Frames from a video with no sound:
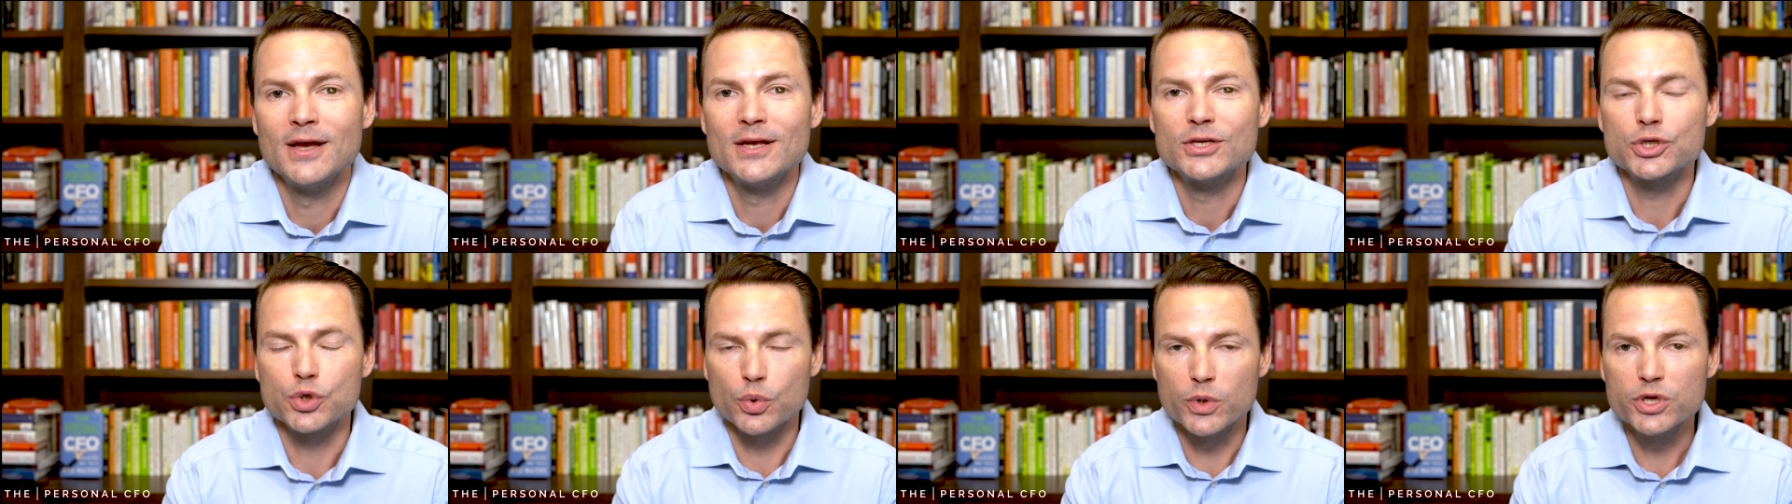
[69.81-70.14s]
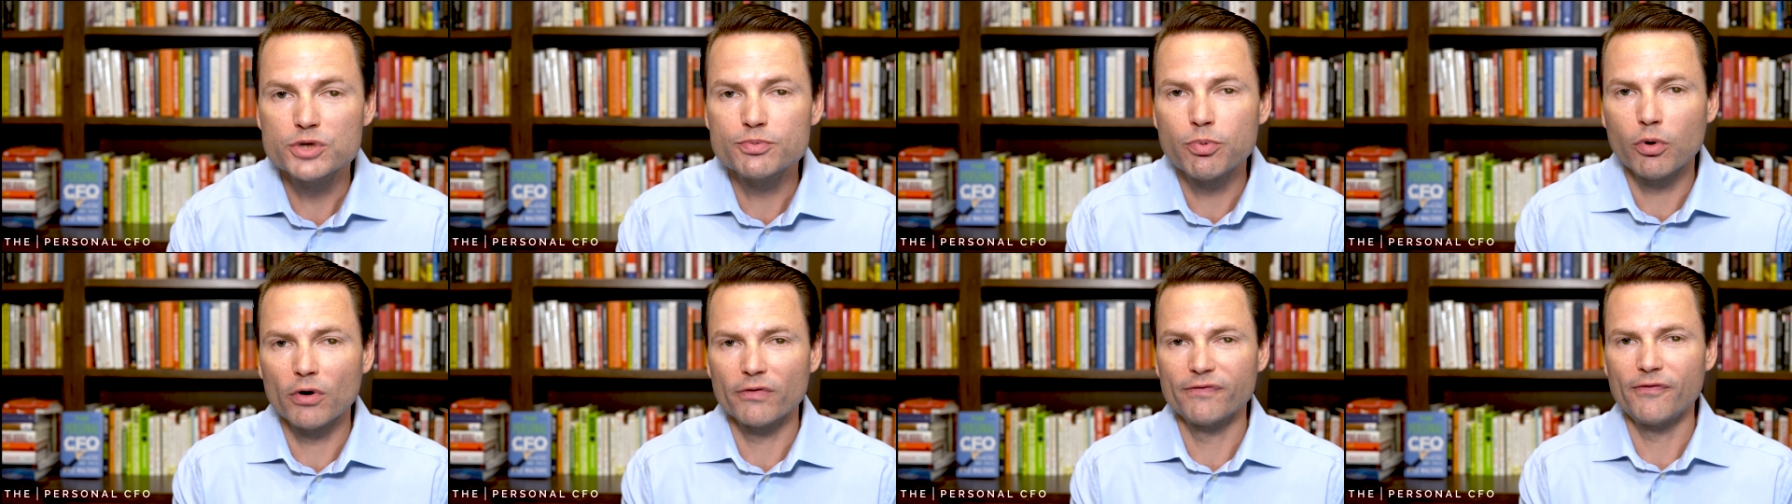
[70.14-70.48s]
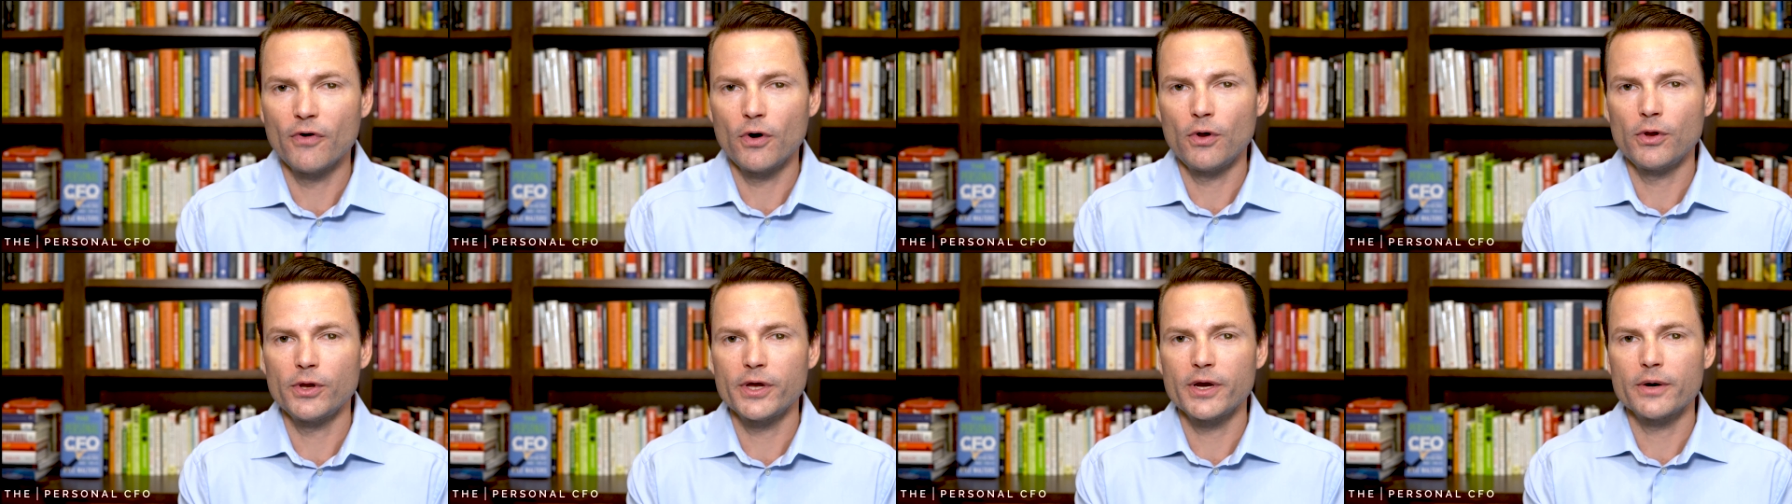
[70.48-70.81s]
So each
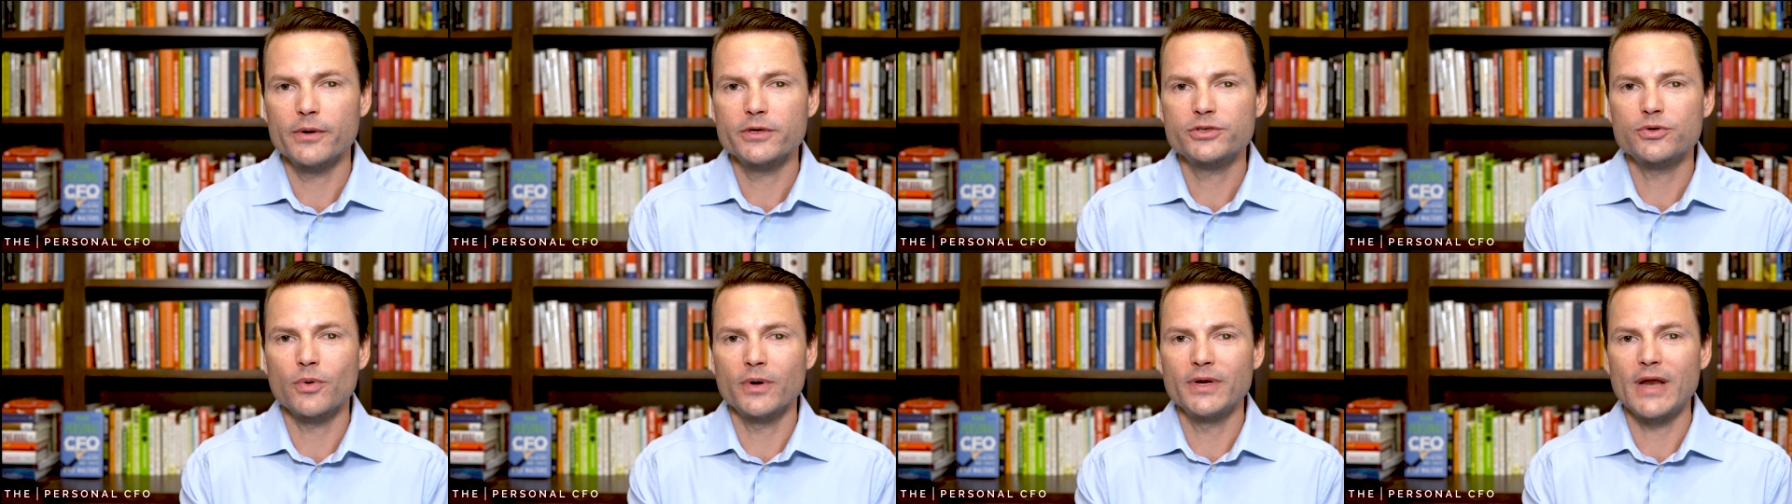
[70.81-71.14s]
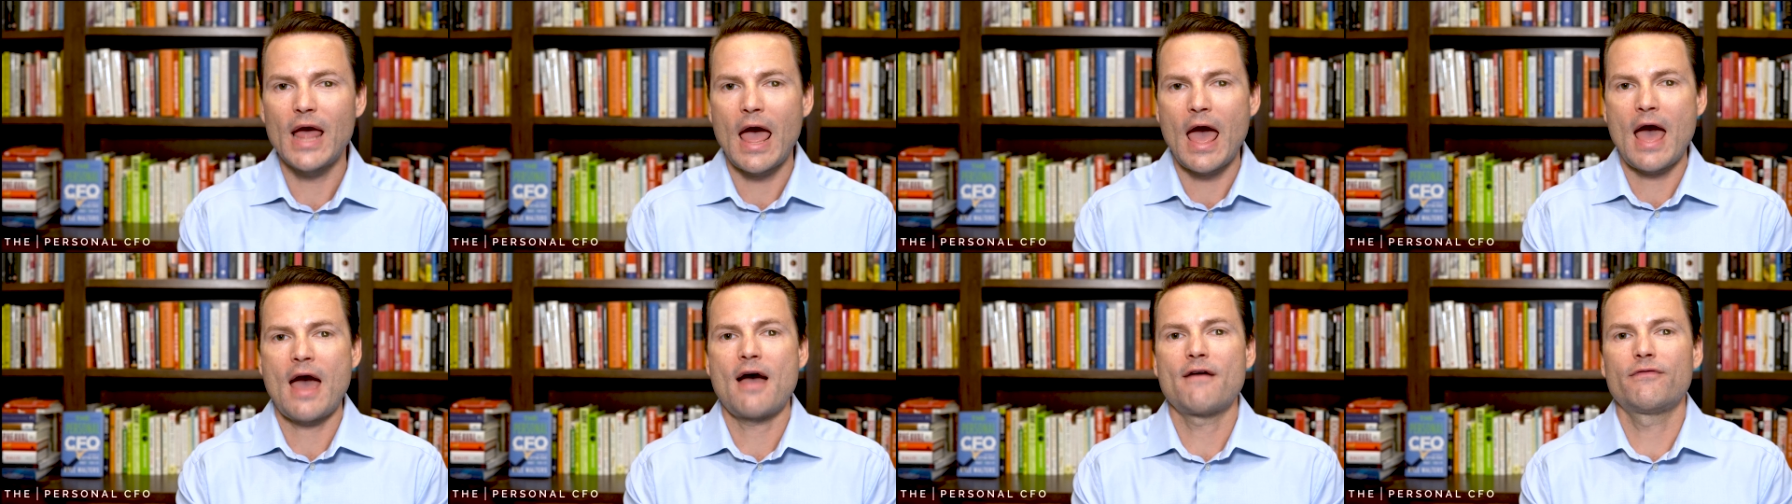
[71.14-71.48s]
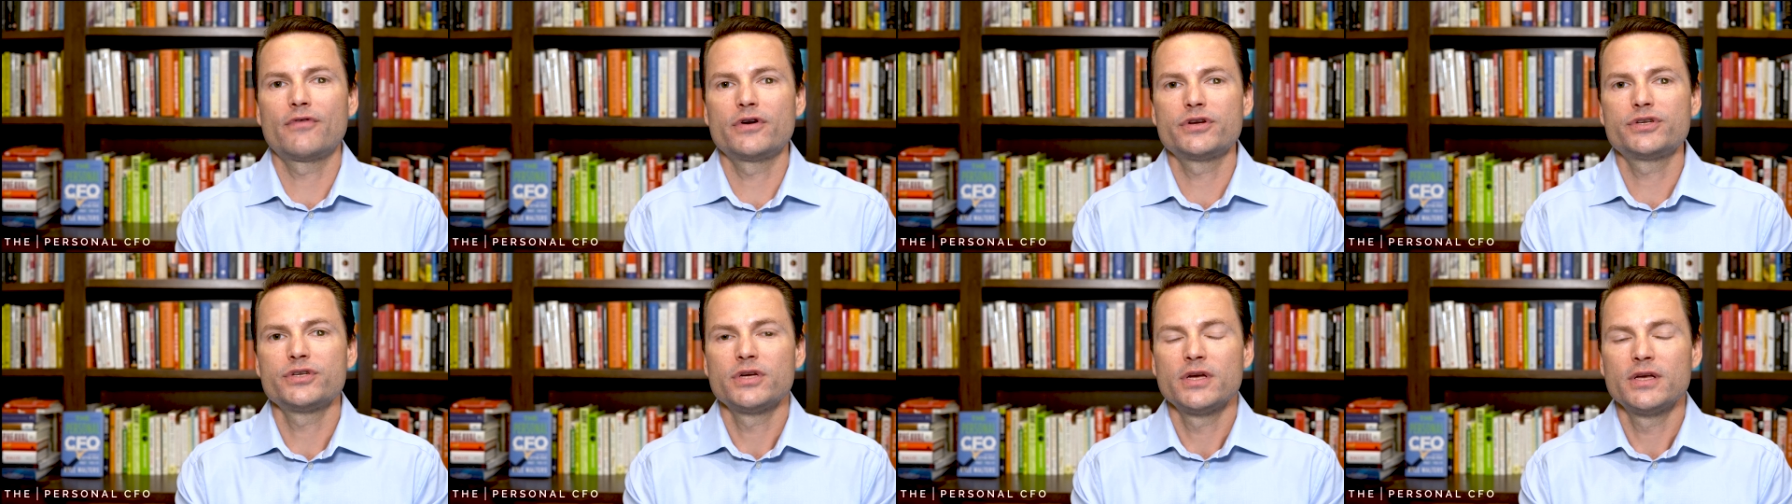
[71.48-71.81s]
portfolio is going to
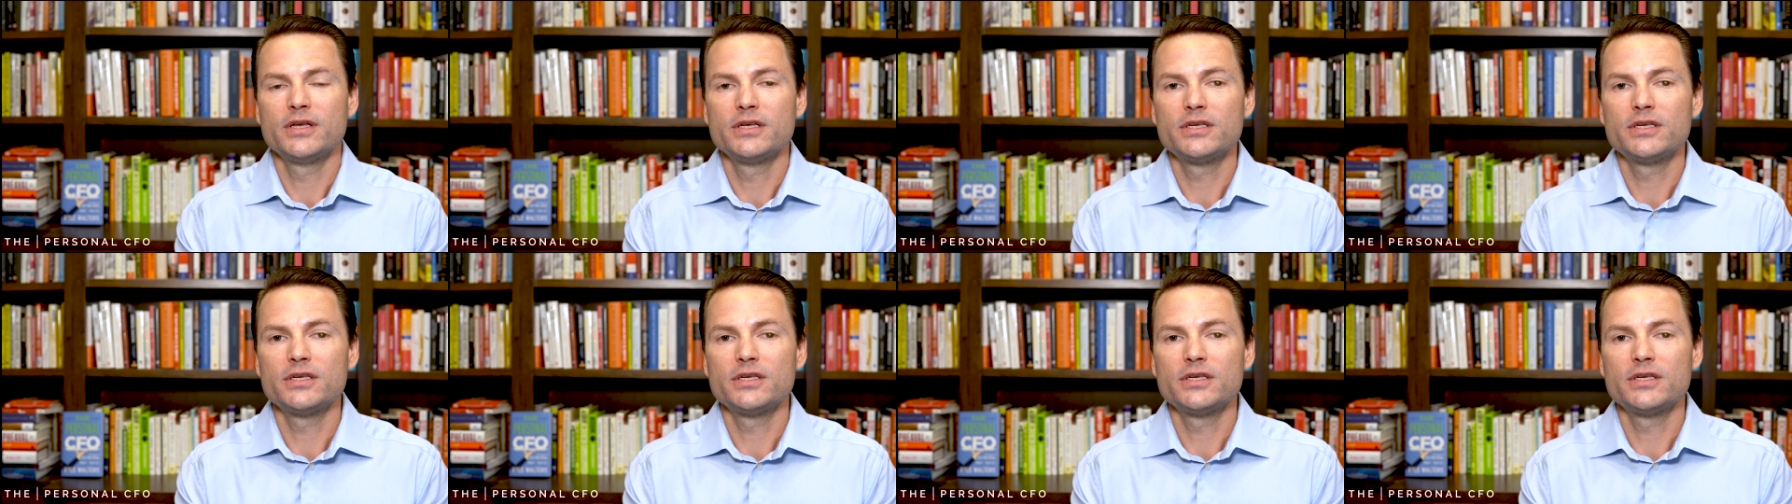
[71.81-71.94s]
average